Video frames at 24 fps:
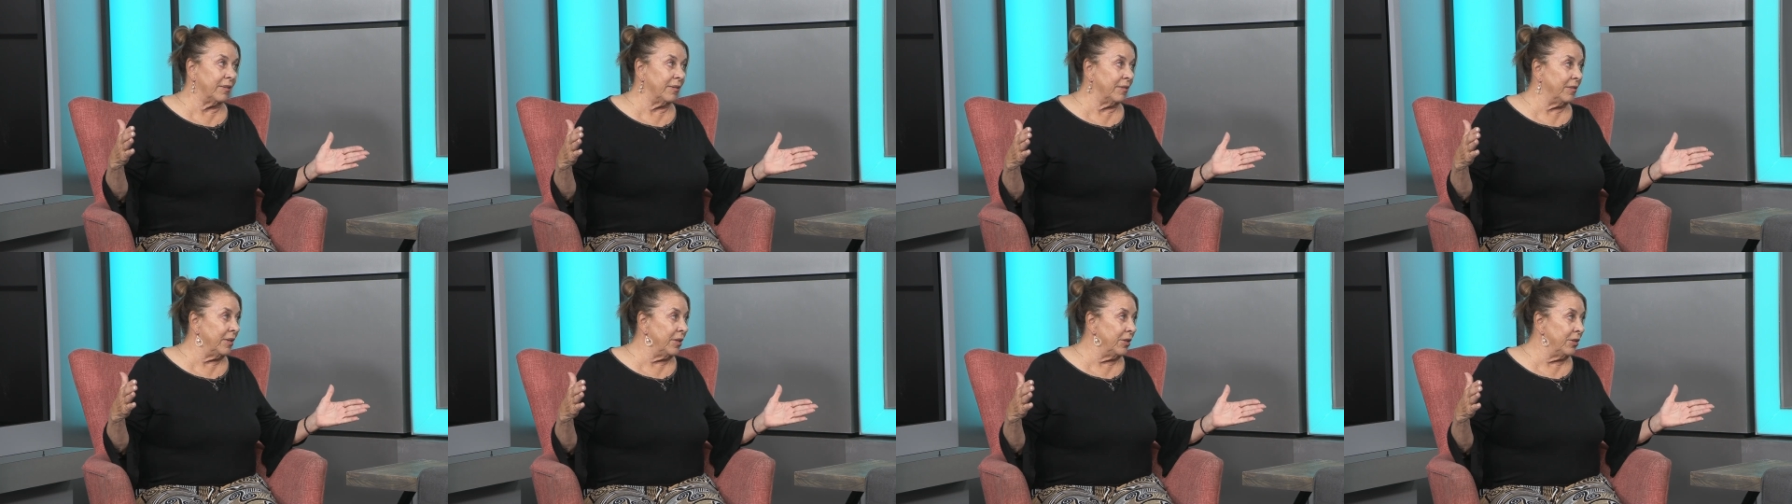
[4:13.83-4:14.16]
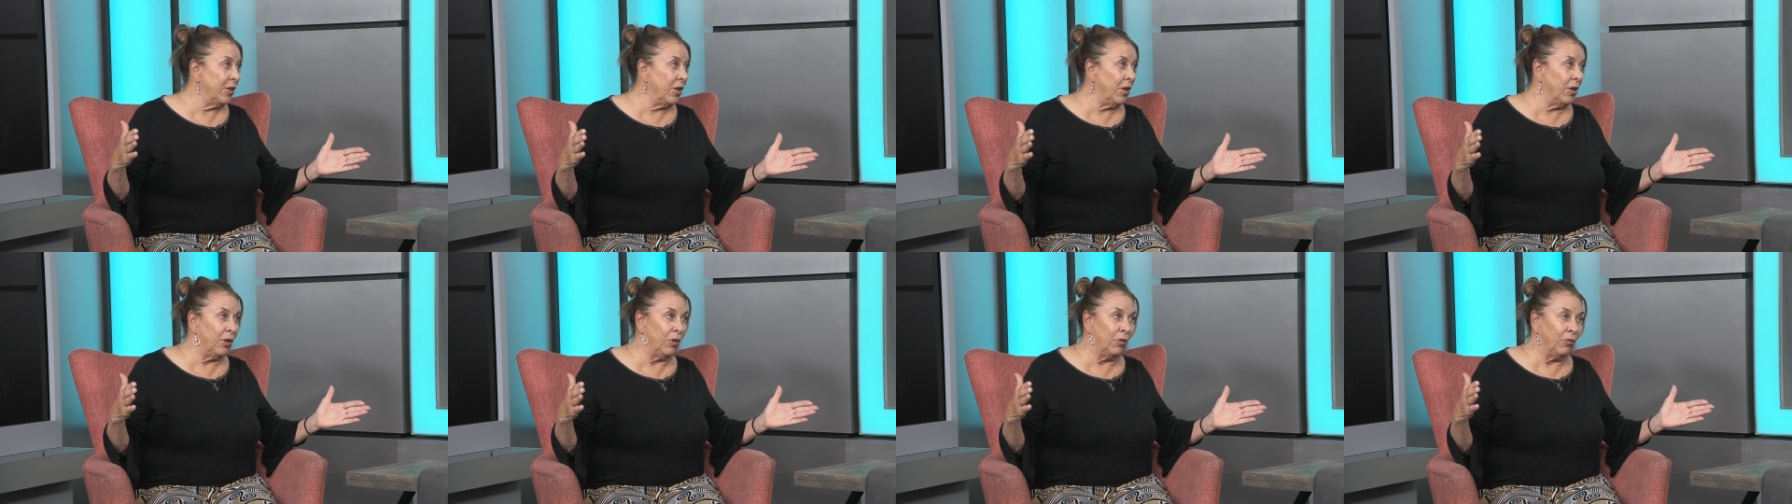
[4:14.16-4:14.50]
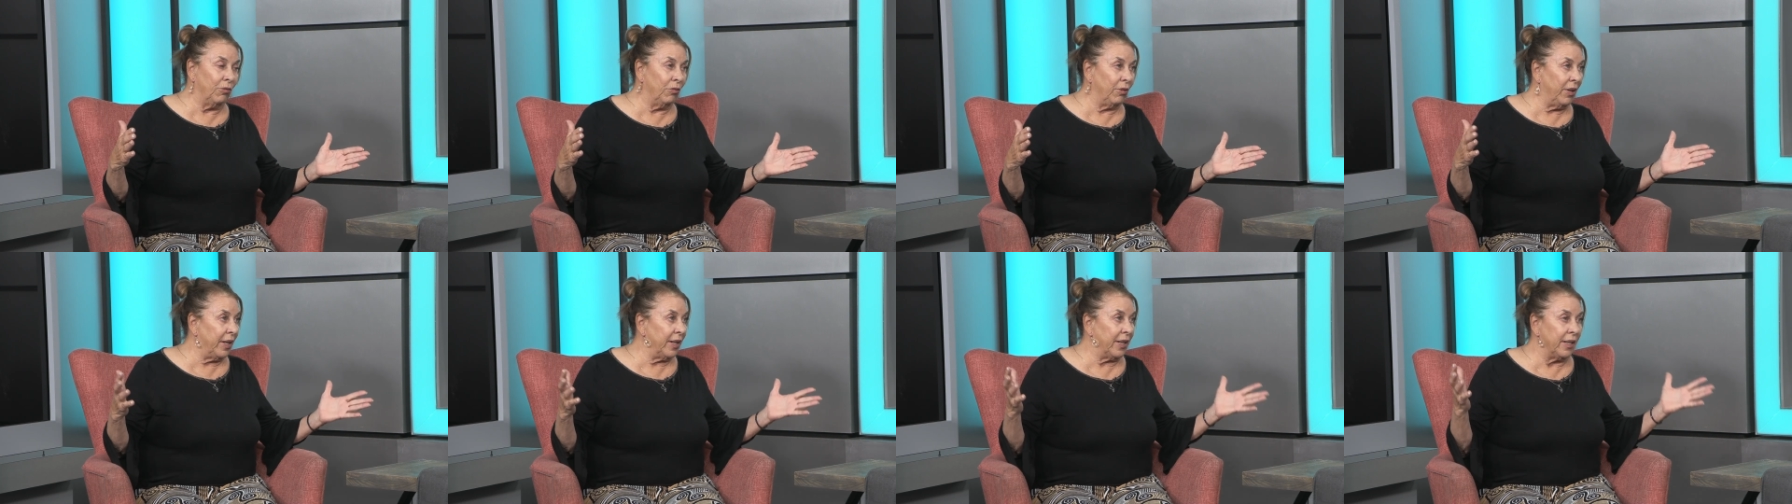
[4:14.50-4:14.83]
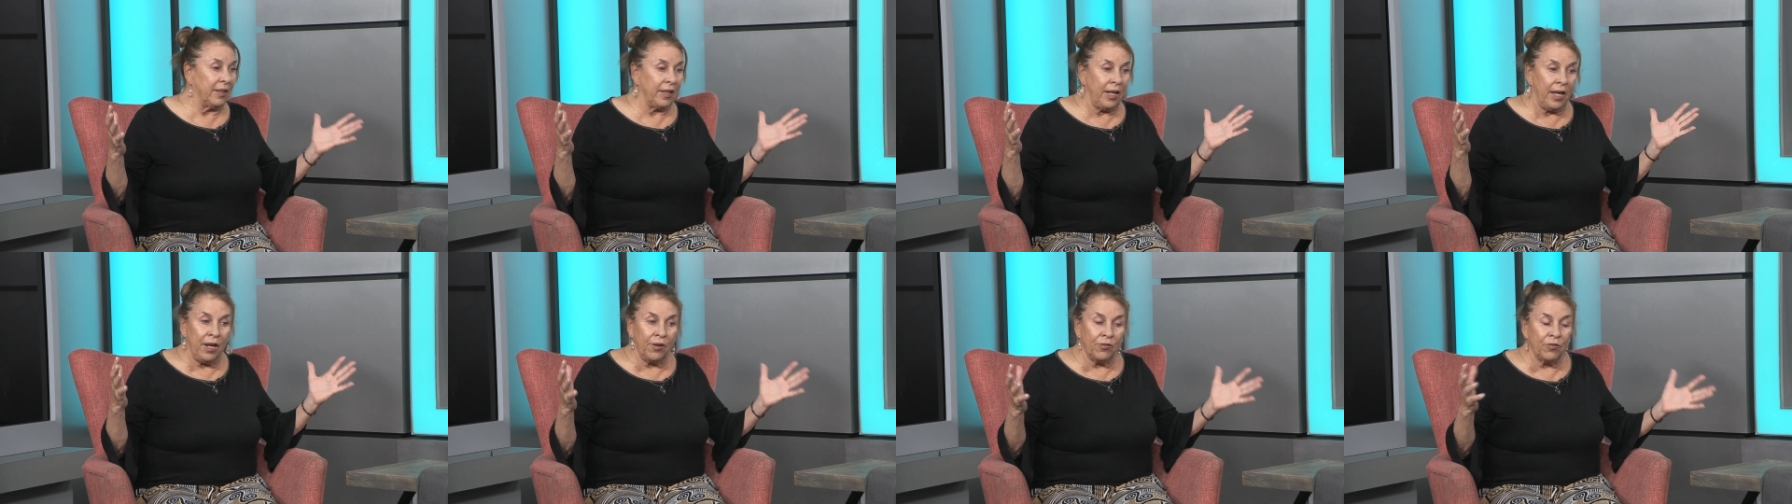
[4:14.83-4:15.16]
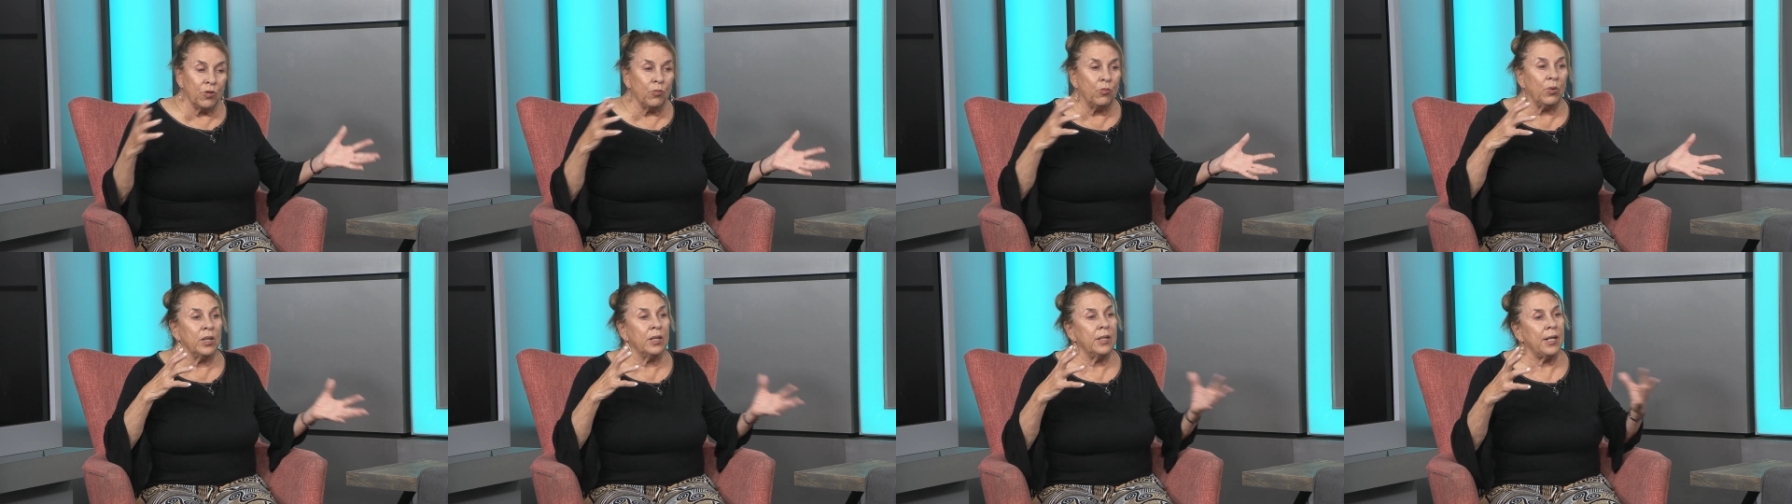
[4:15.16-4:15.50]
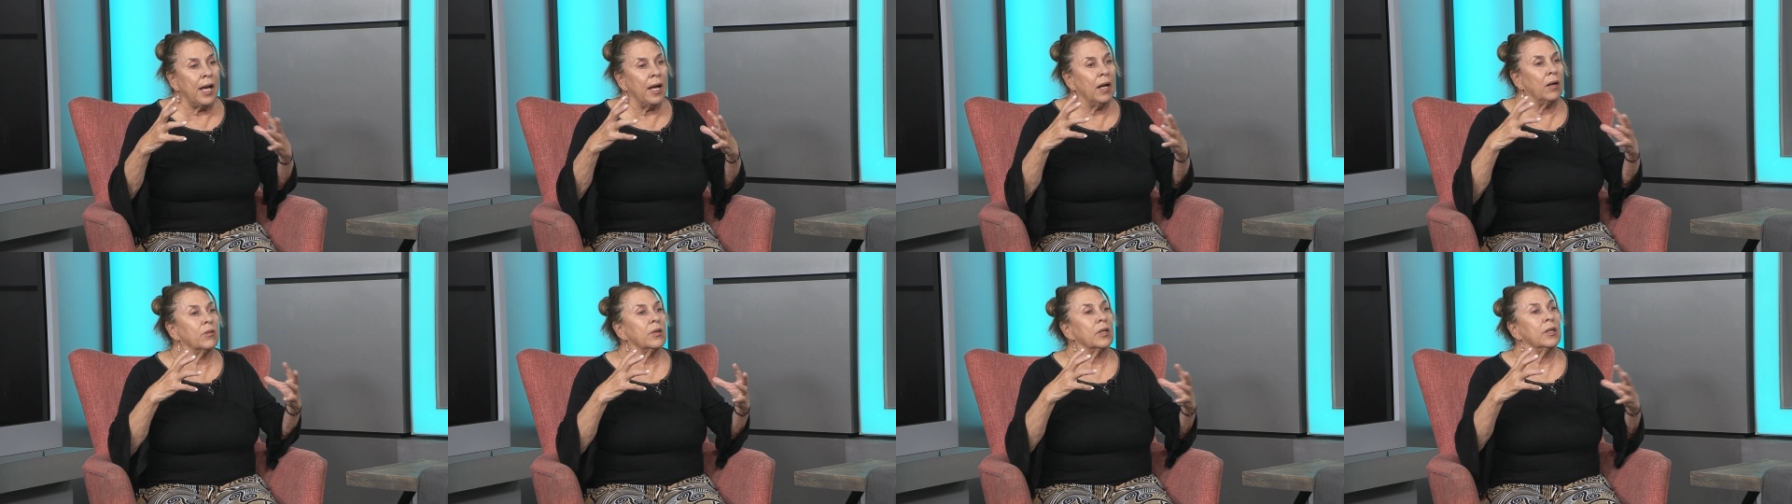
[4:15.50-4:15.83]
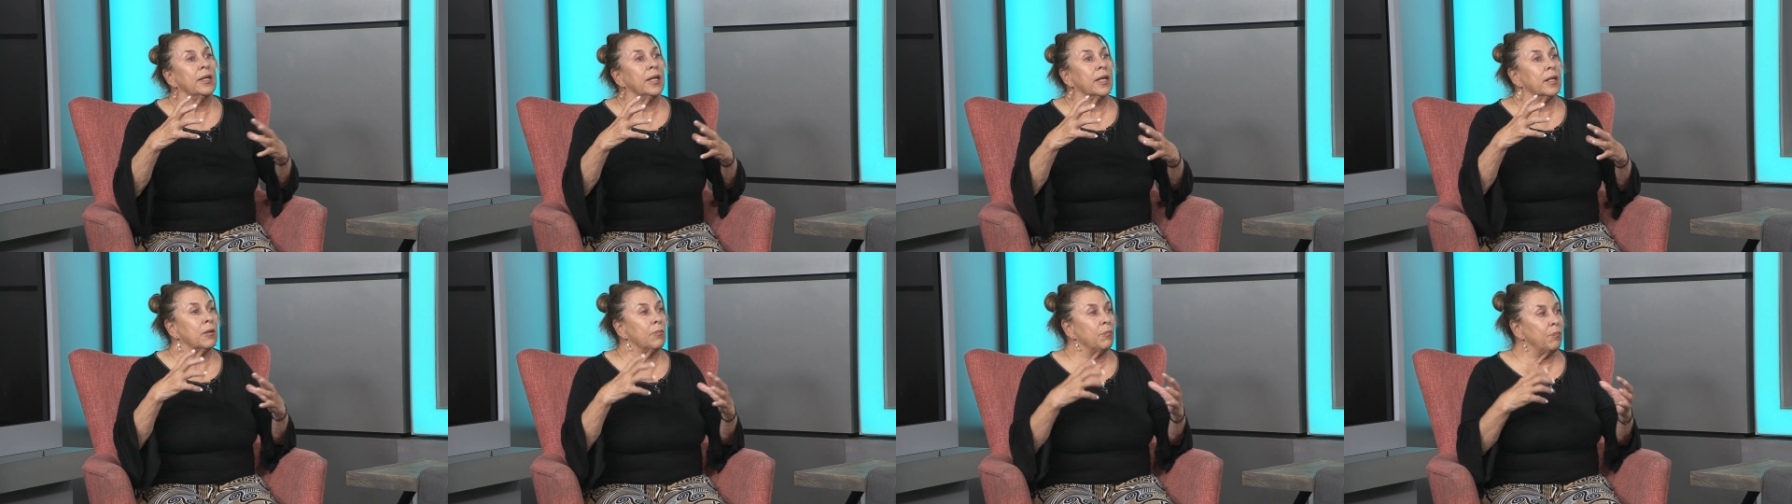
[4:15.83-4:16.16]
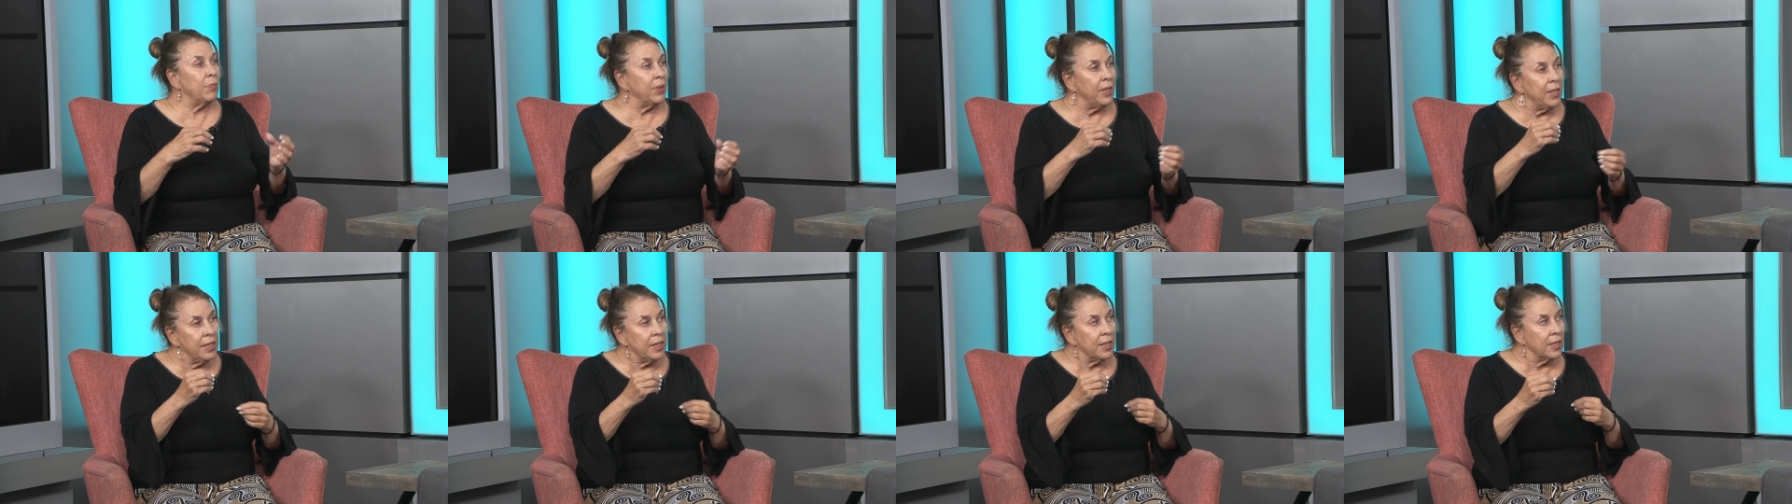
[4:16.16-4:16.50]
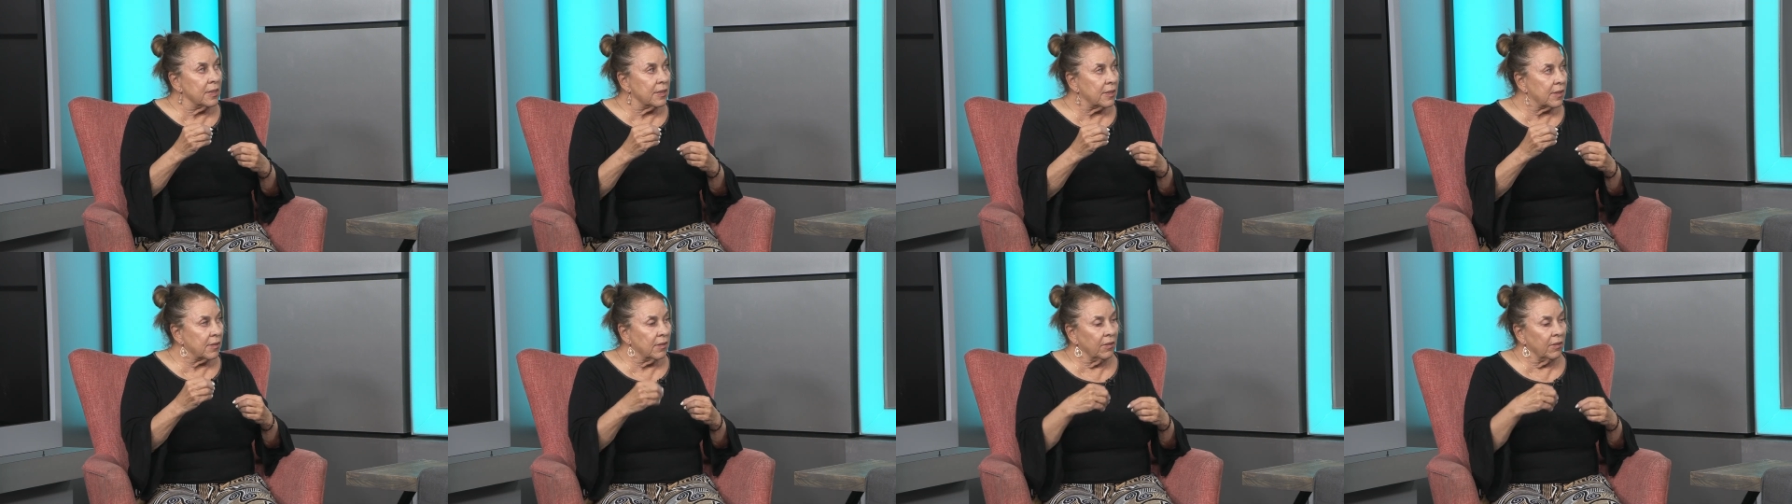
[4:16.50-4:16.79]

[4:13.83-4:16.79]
like everyone now can get a piece